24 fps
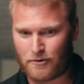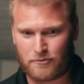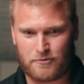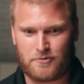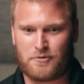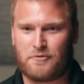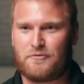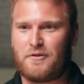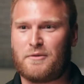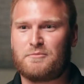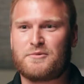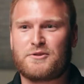don't
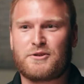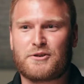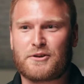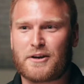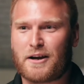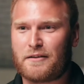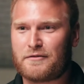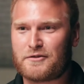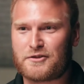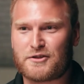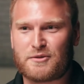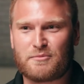know if I'm steering
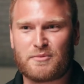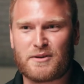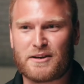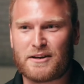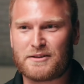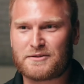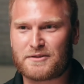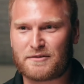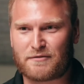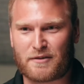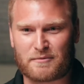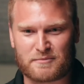off a
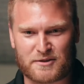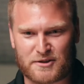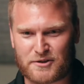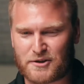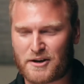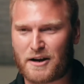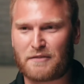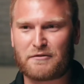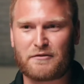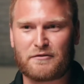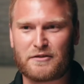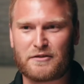GPS, if I'm steering off a